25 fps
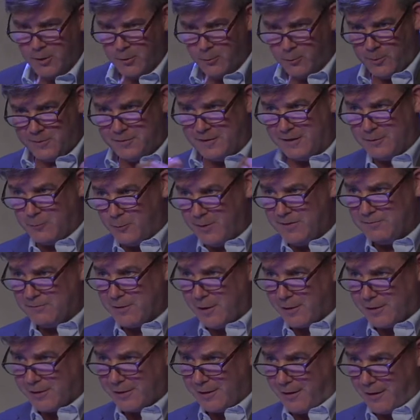We think we've
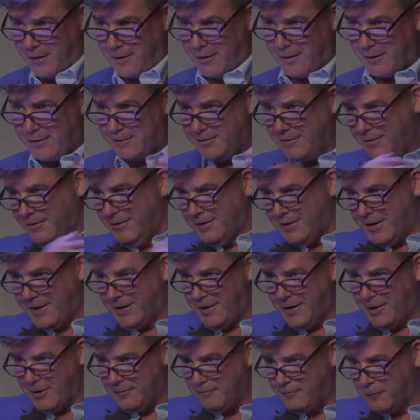got it hard
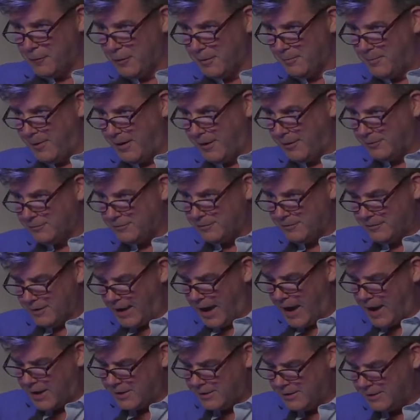and our forebears
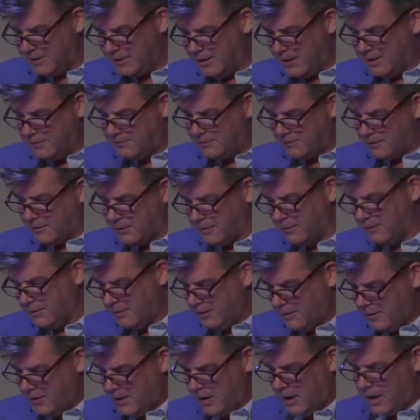had it easier,
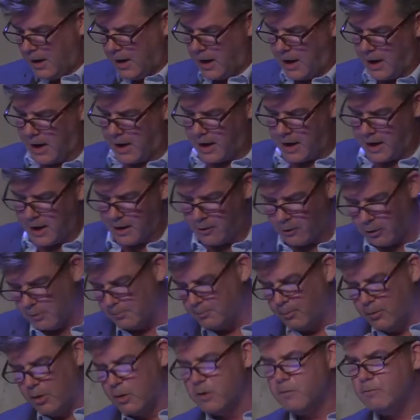uh, or
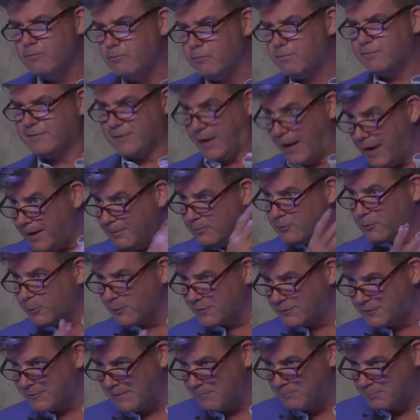times
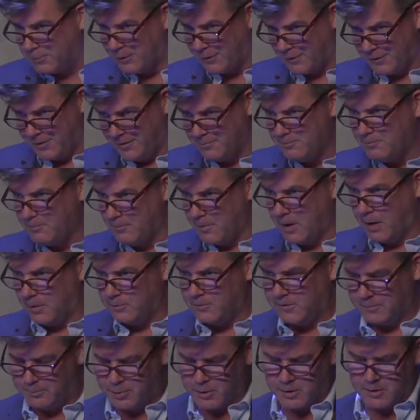were simpler, uh,
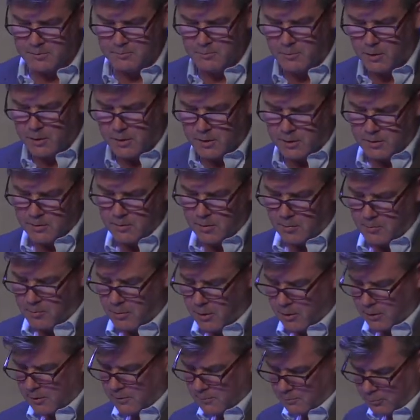to put it more,
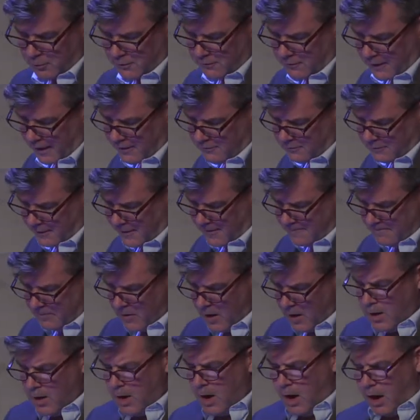more precisely.
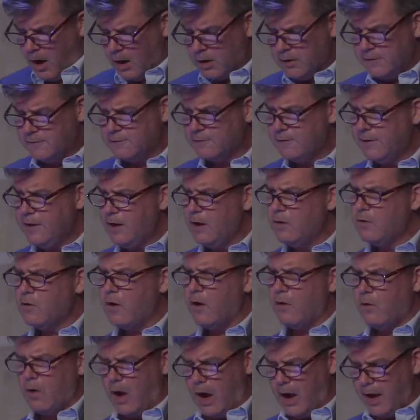Honestly,
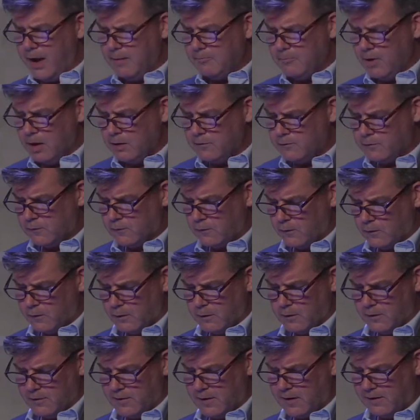though, I'm not
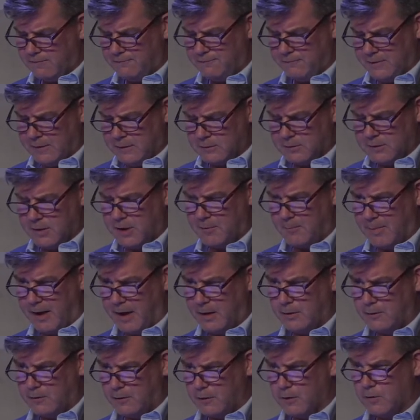sure that a field
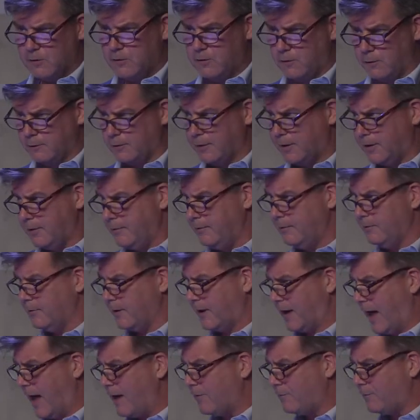commander during the
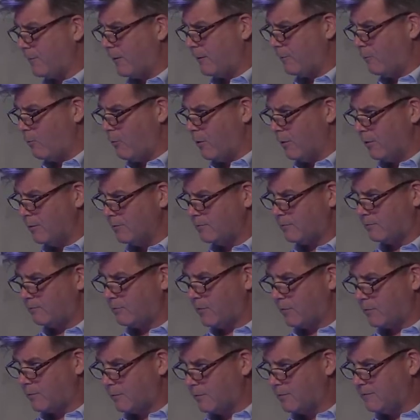Cathar Wars of
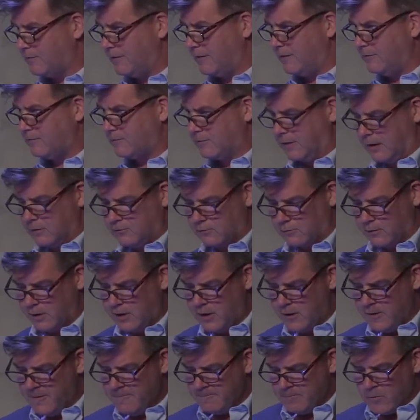the 13th
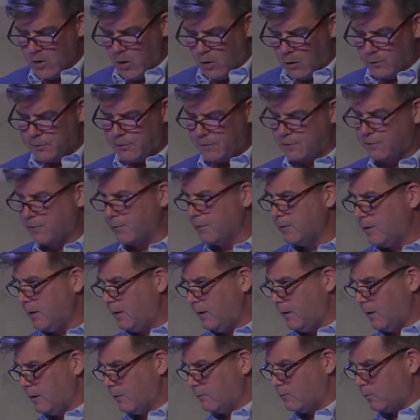century or the Thirty
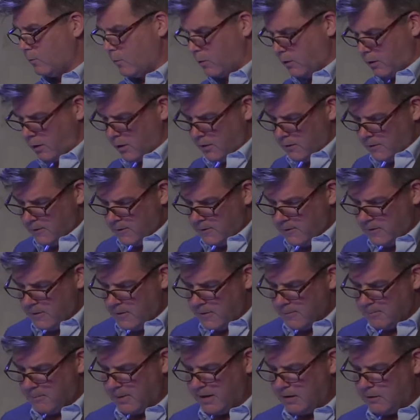Years' War
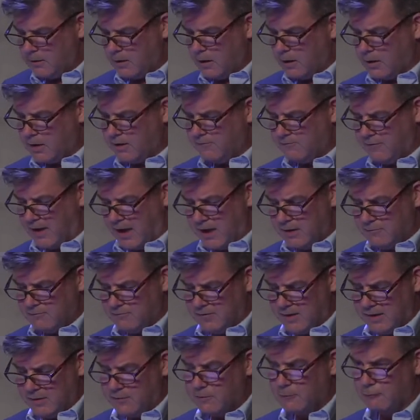might not have
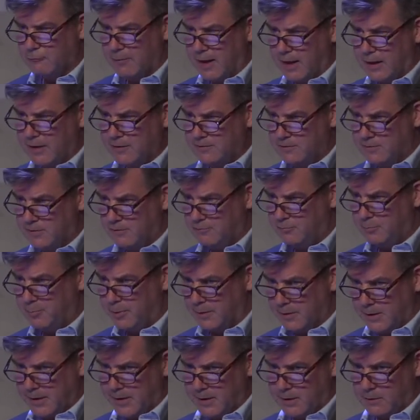envied the relative
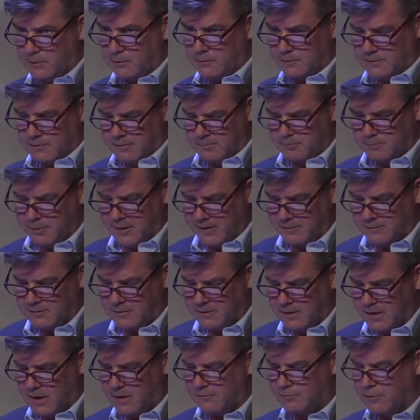political
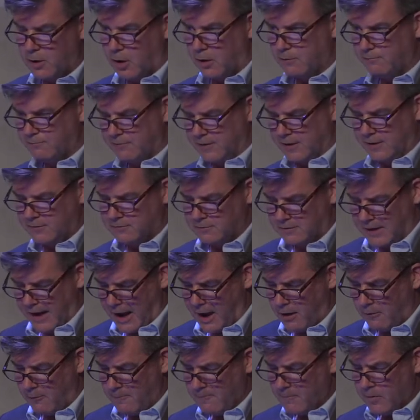simplicity of conflicts
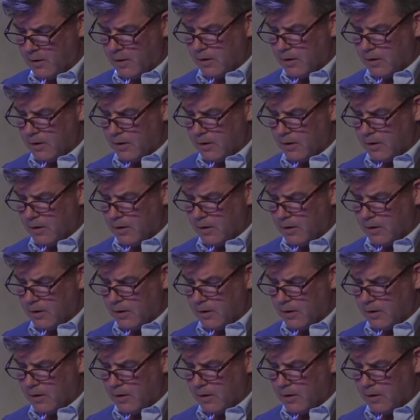now.